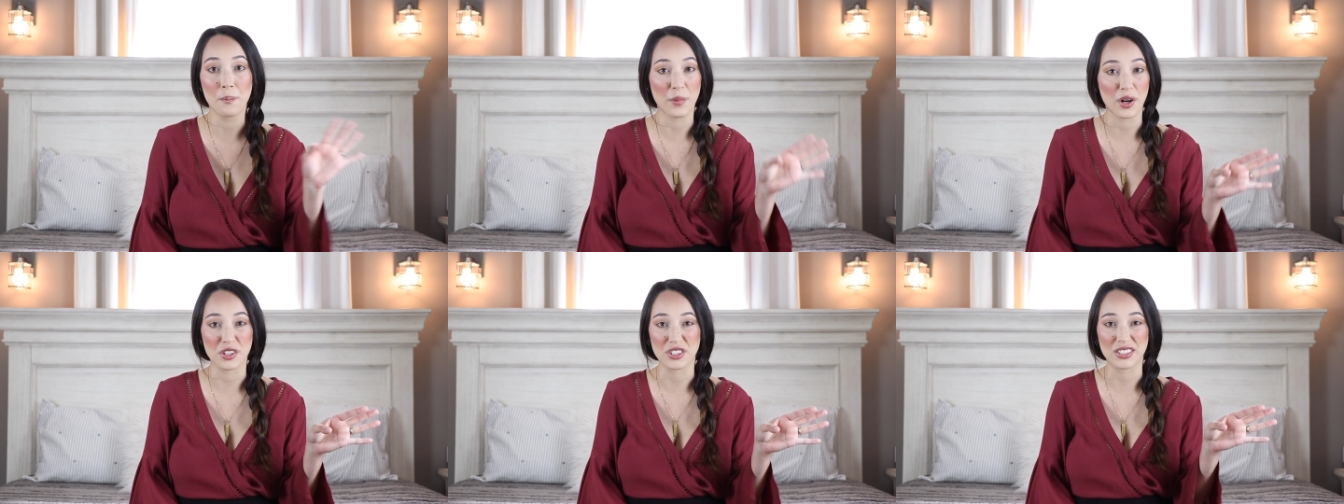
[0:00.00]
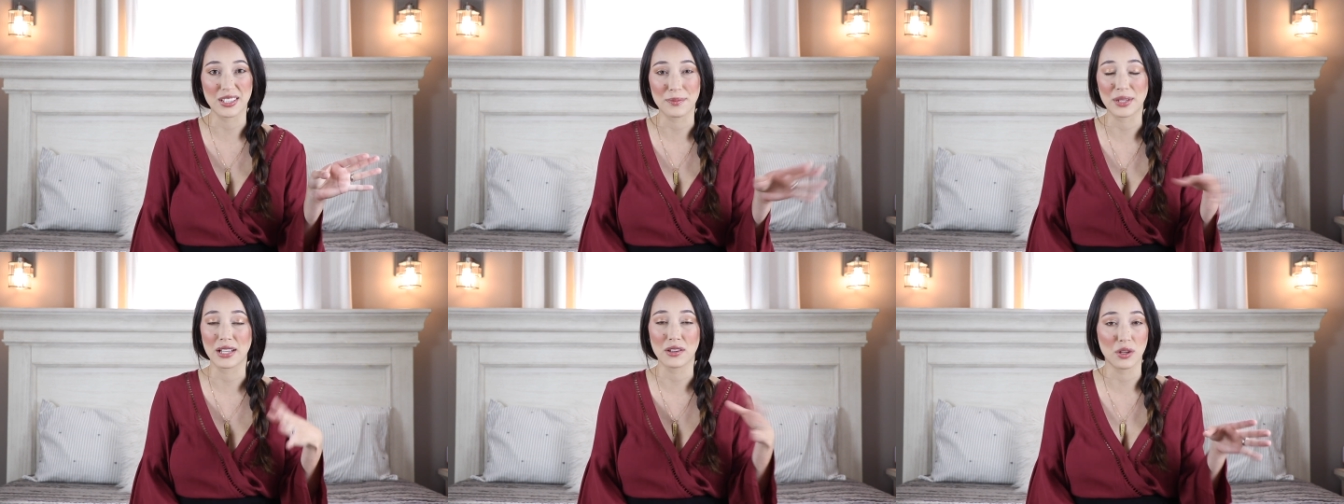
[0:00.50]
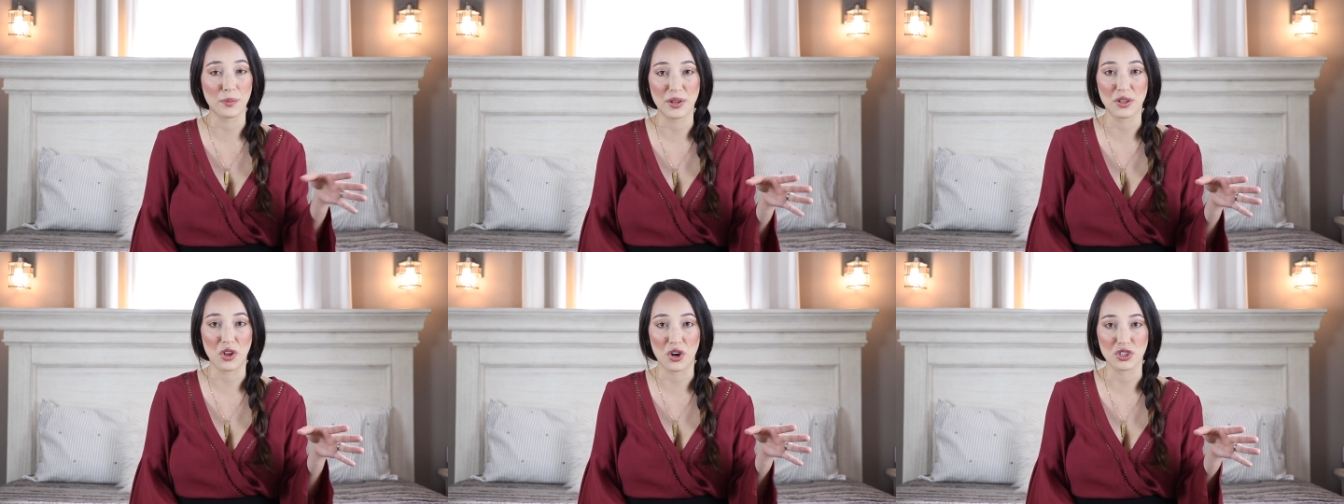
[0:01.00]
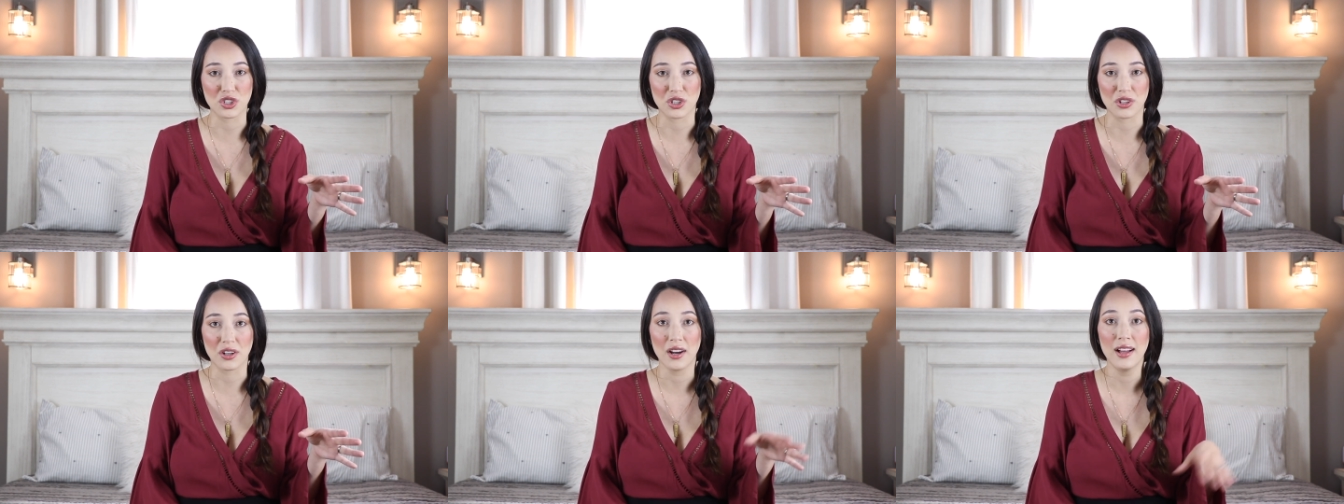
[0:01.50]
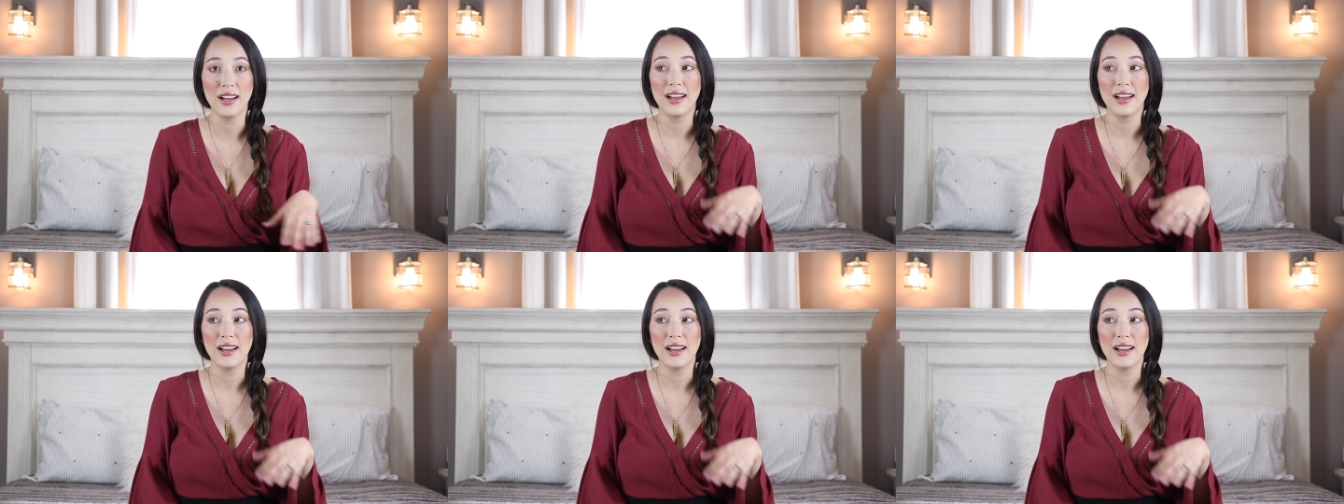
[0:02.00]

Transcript: purchased something a little bit larger